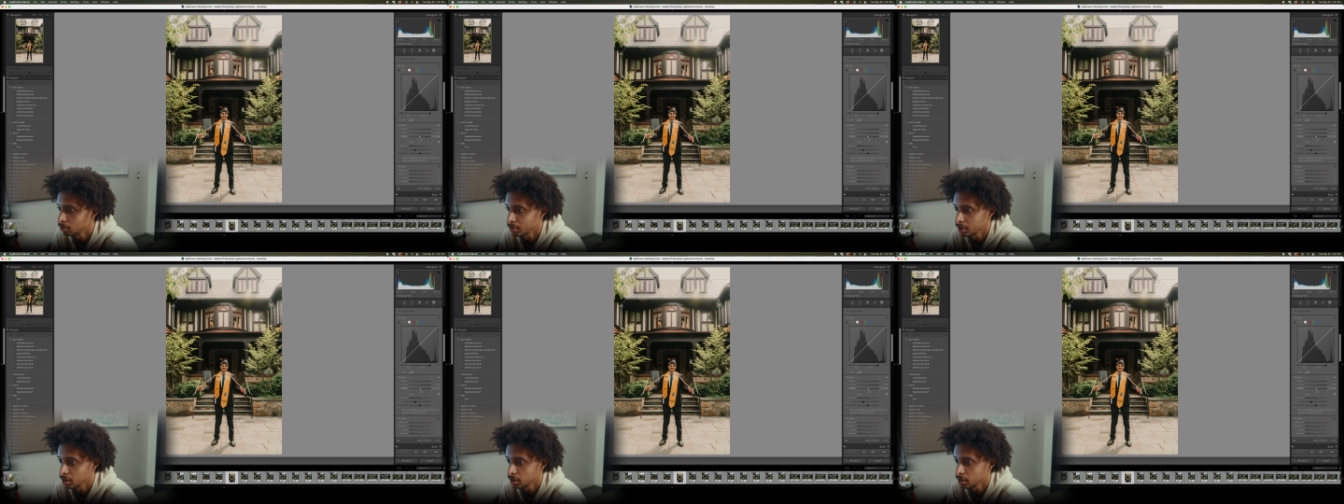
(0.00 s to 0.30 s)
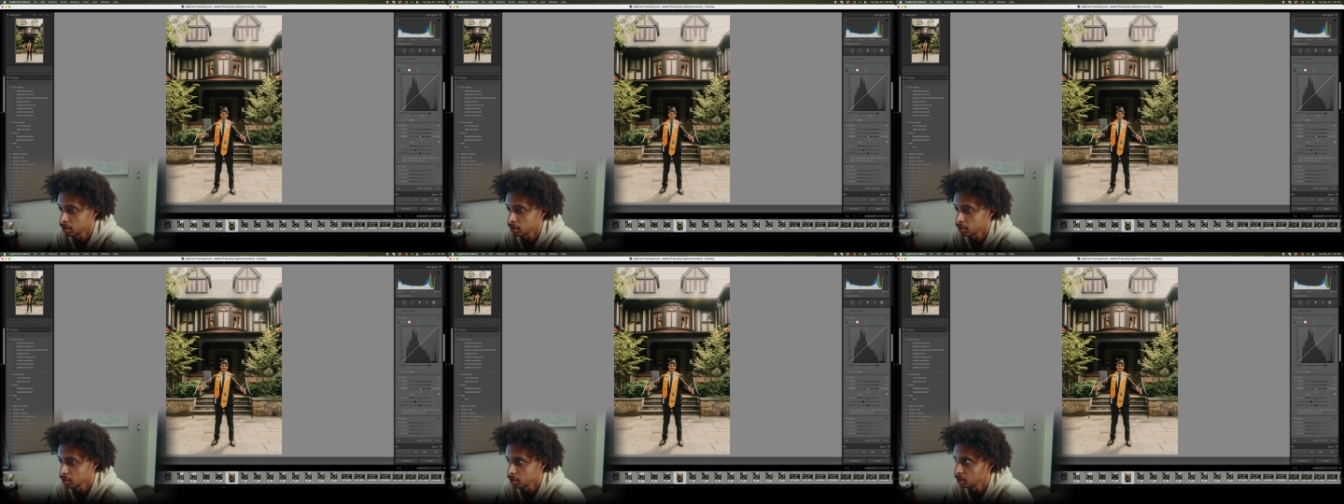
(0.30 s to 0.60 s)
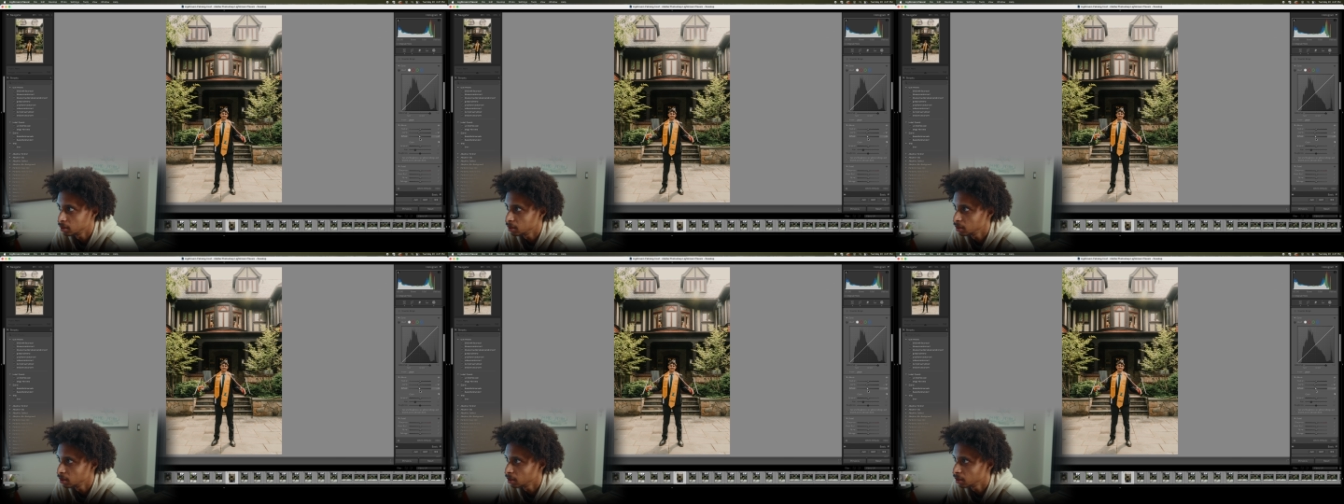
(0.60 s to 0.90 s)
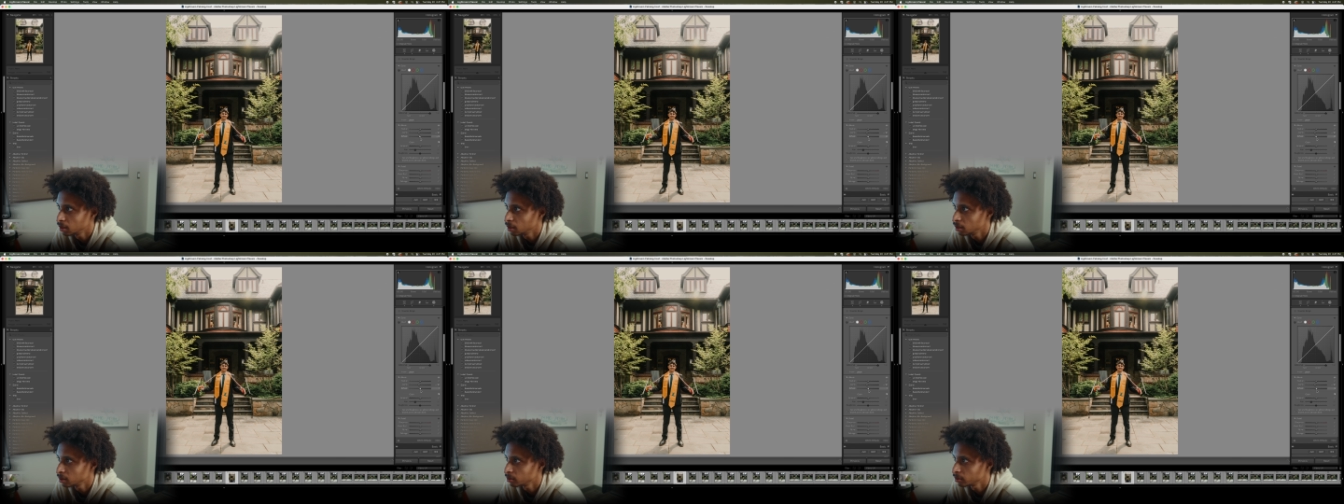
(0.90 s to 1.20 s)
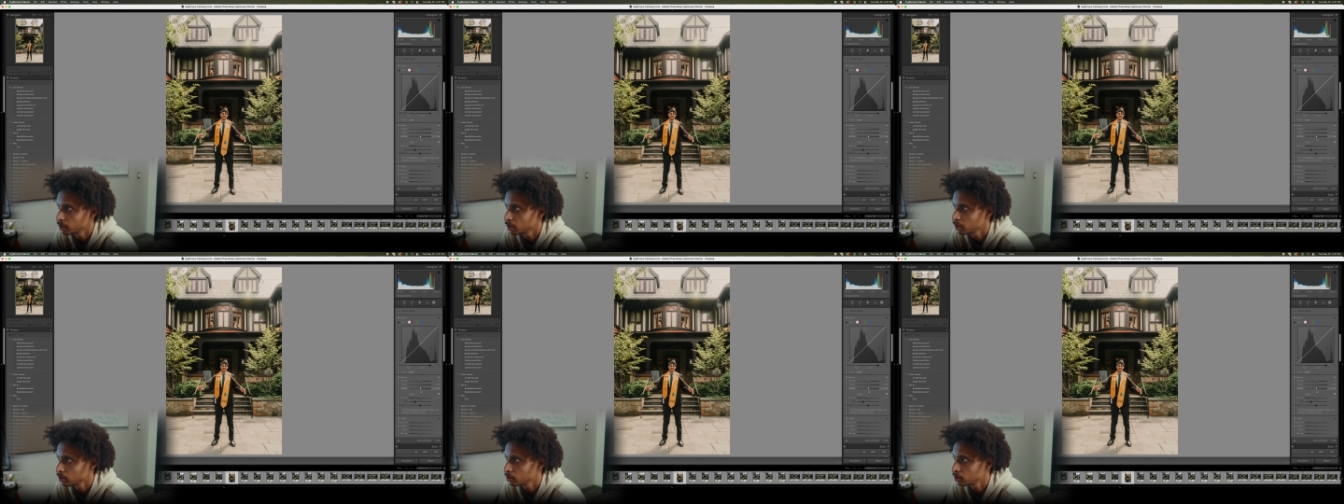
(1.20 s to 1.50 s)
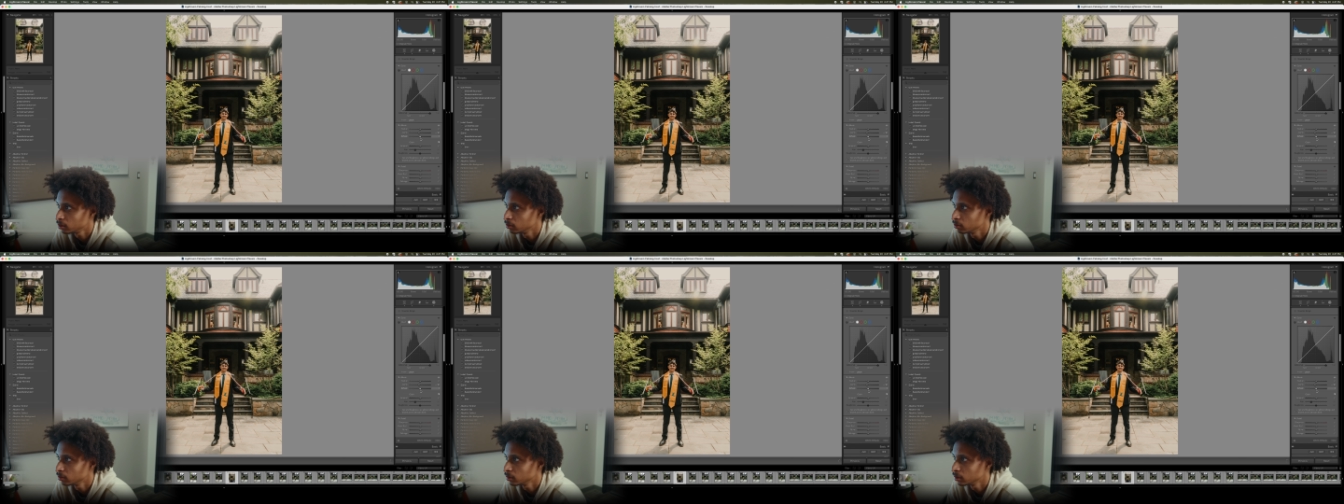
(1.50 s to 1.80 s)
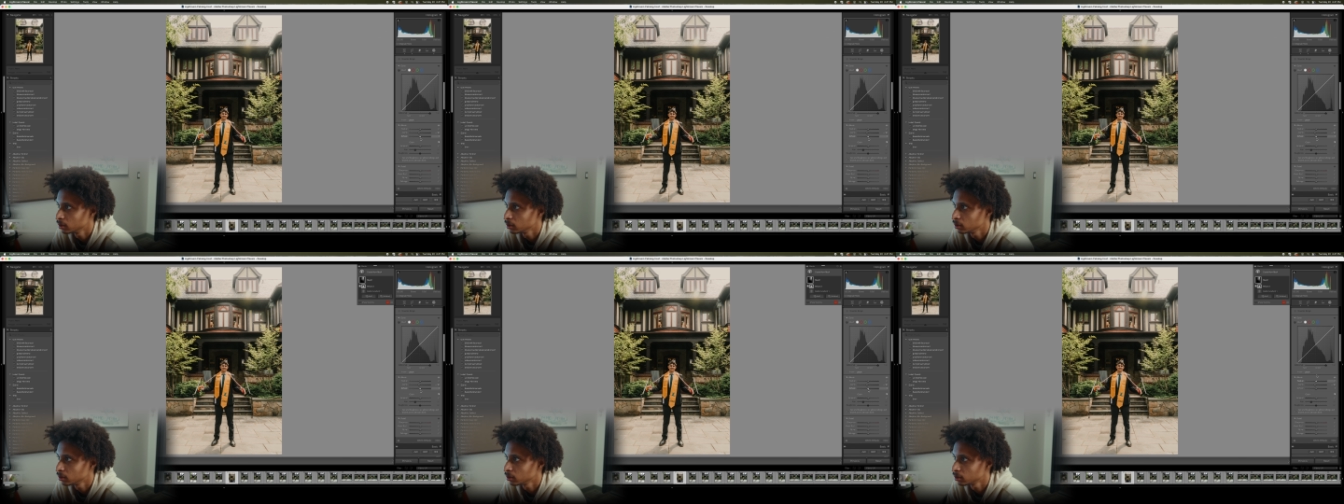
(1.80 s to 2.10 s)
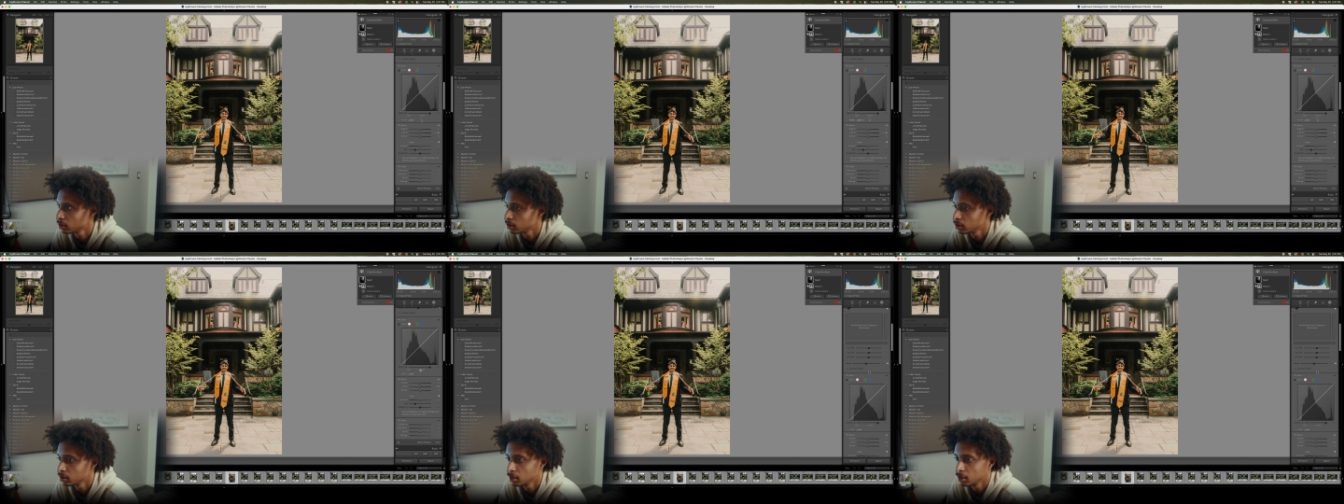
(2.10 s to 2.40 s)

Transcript: bring down the dehaze, but not too much.